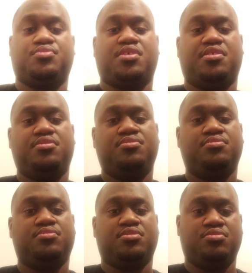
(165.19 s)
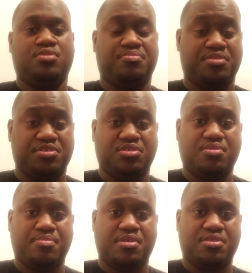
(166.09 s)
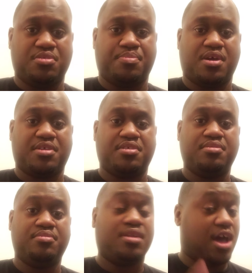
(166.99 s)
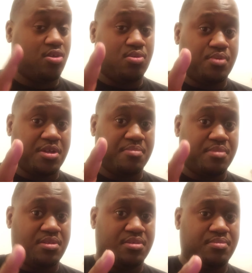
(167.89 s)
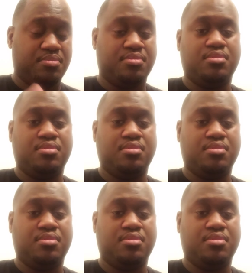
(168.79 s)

Okay, you know, get a little money in your pocket. I don't recommend it.